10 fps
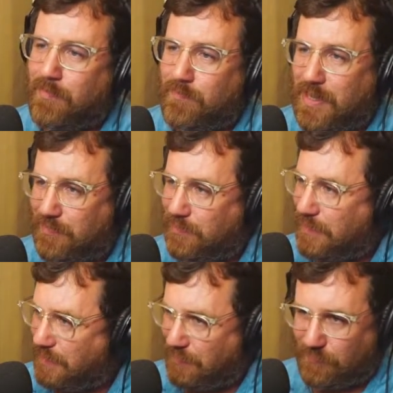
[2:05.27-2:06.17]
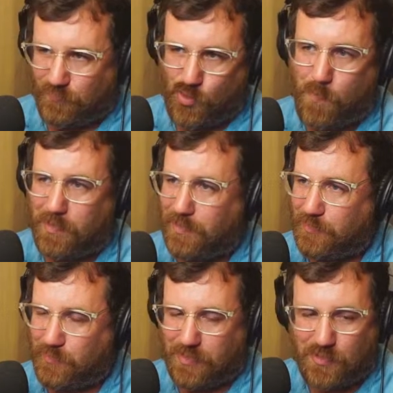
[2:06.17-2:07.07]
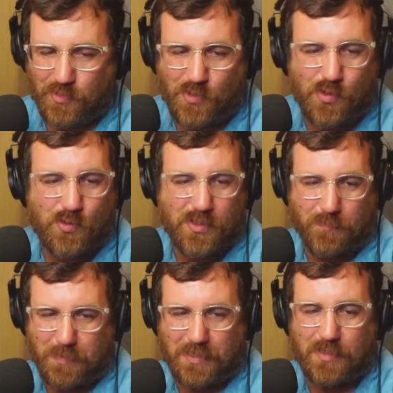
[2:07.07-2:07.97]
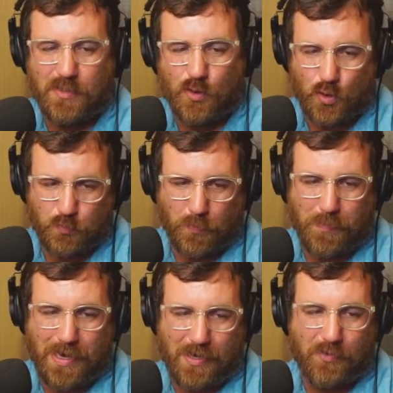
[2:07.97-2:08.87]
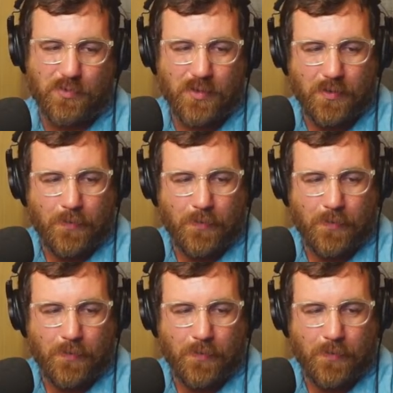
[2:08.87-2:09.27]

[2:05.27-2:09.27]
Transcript: That's the nomenclature that you use. It's BTUs per pound.